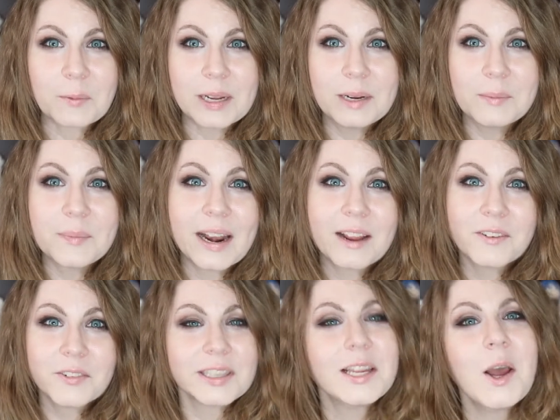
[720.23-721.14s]
one, but I
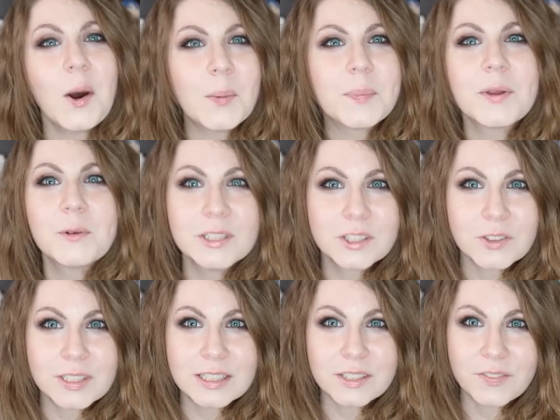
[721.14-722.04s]
really hope you
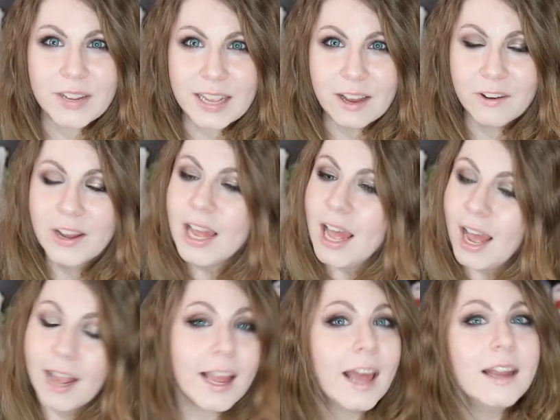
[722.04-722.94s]
enjoyed this video.
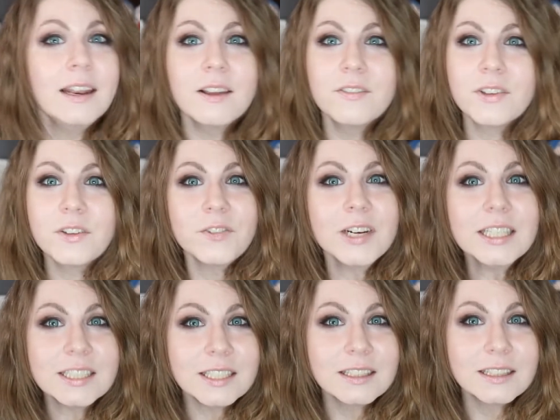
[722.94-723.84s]
Again, feel free
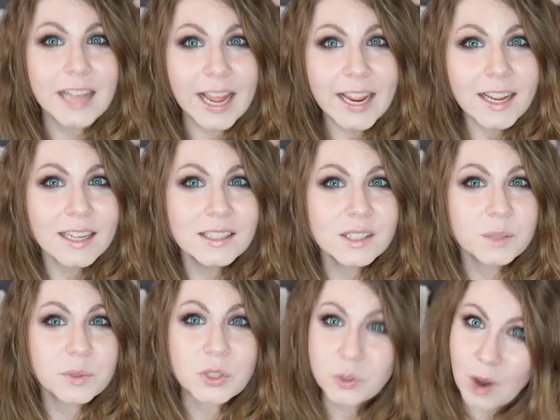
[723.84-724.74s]
to like and
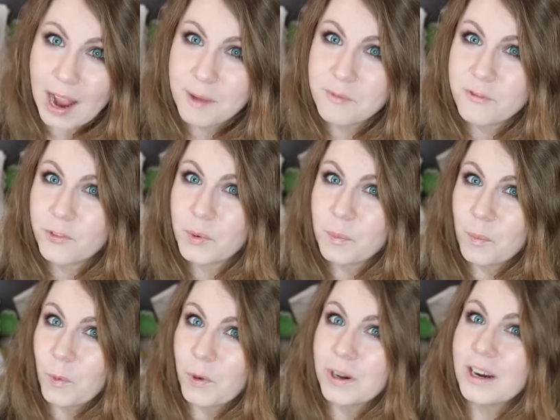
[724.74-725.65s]
subscribe for
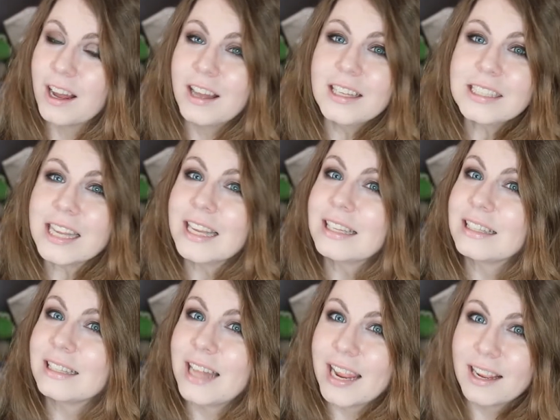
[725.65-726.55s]
more content
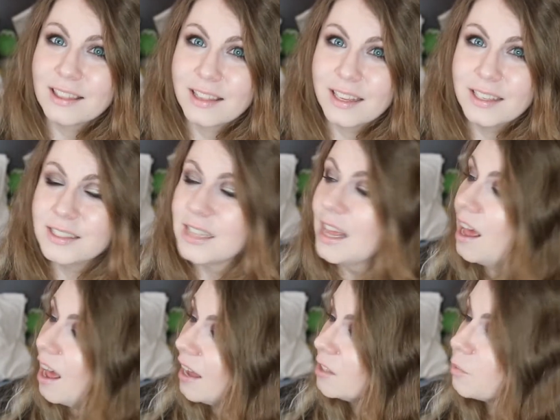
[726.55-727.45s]
like this,
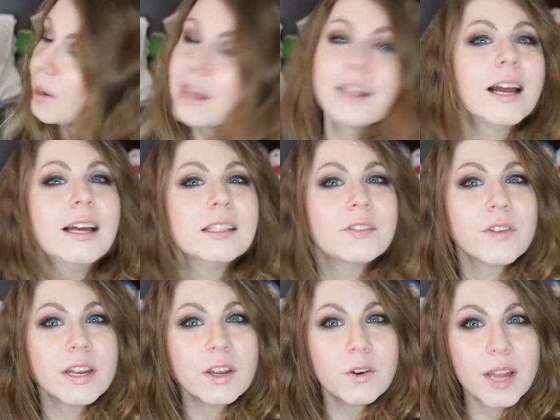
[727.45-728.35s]
as well as
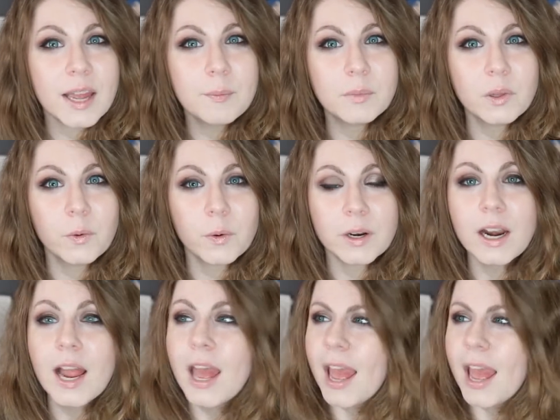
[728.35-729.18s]
video game lore.